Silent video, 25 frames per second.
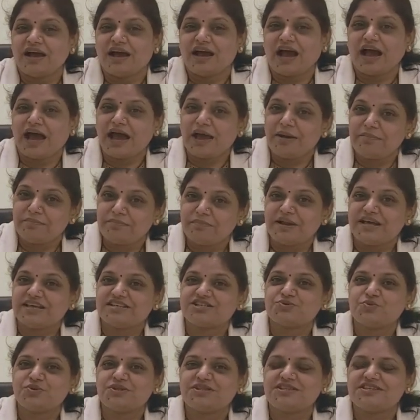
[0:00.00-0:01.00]
I am
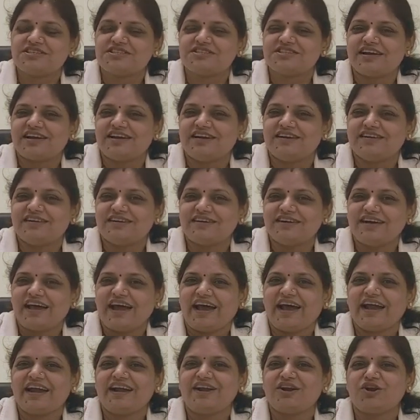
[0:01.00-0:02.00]
blessed with a child,
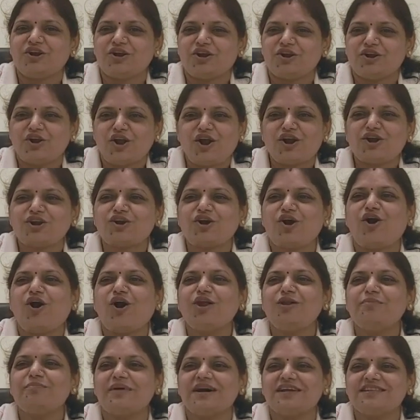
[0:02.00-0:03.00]
and not
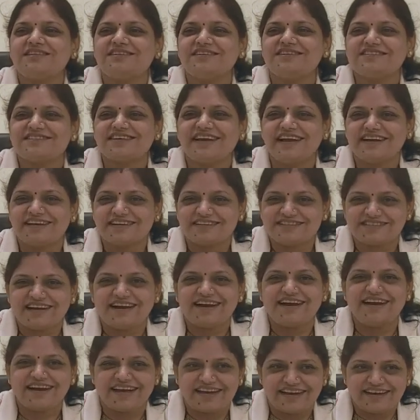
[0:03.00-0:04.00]
all mothers get a
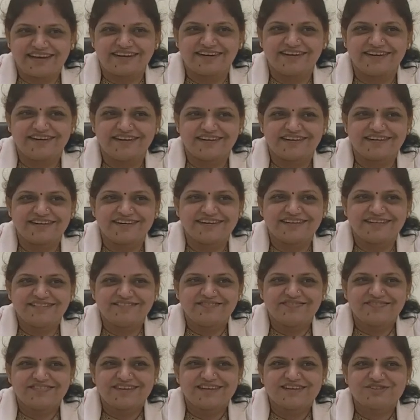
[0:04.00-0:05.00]
child like her.
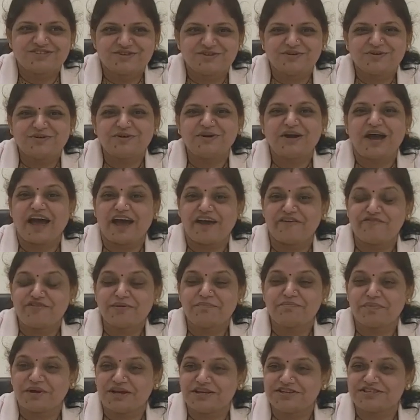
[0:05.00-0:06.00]
So
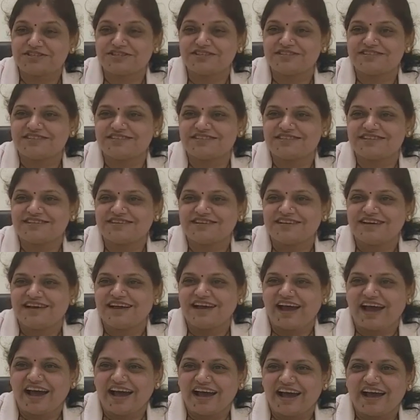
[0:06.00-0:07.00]
having patience
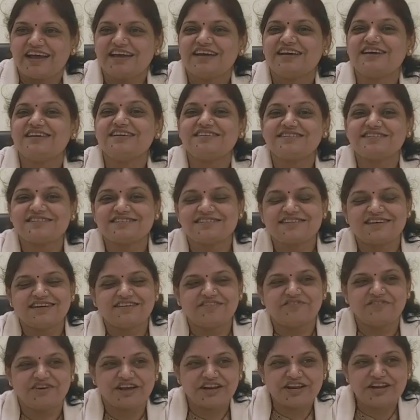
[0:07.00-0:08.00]
is
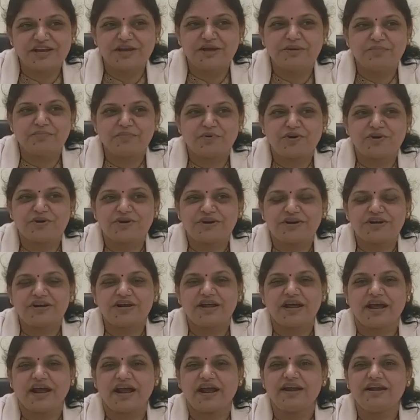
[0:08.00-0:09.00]
very
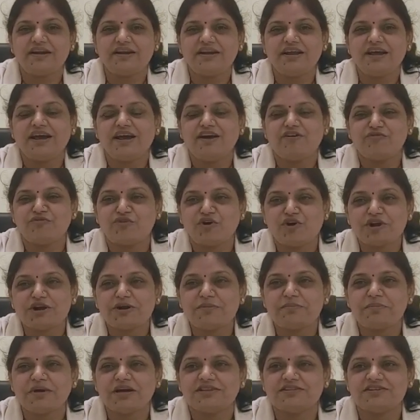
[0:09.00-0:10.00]
important, and for a
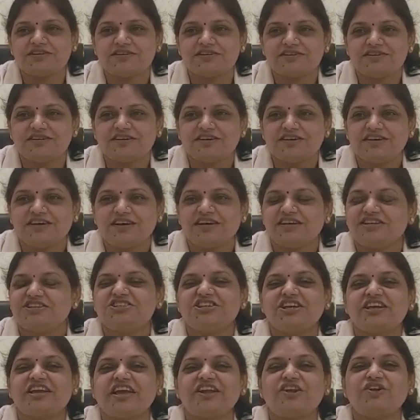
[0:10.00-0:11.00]
mother,
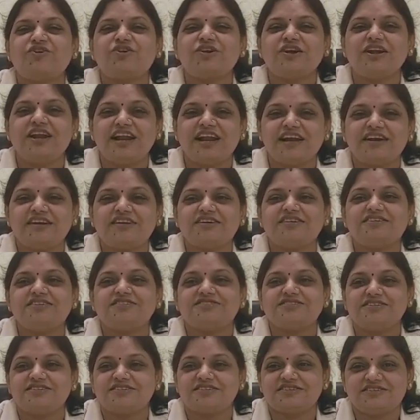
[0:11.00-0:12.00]
she cannot let her
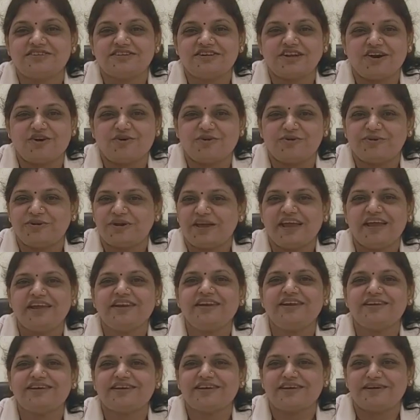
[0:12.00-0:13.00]
children down
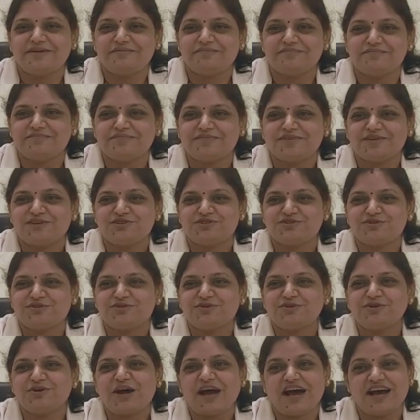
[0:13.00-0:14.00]
anytime.
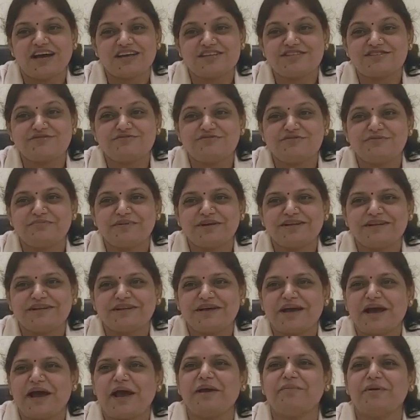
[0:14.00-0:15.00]
So as a woman,
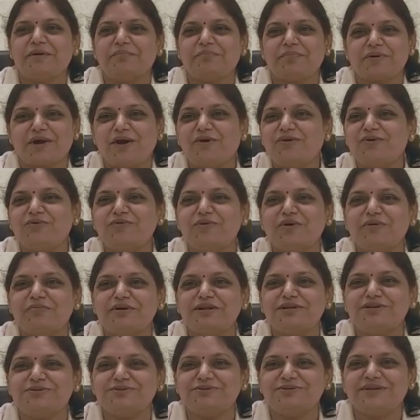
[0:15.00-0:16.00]
I'm a proud
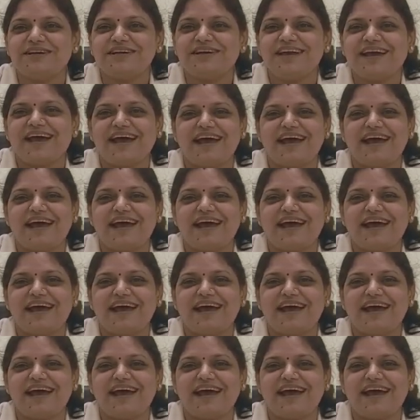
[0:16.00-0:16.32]
woman today.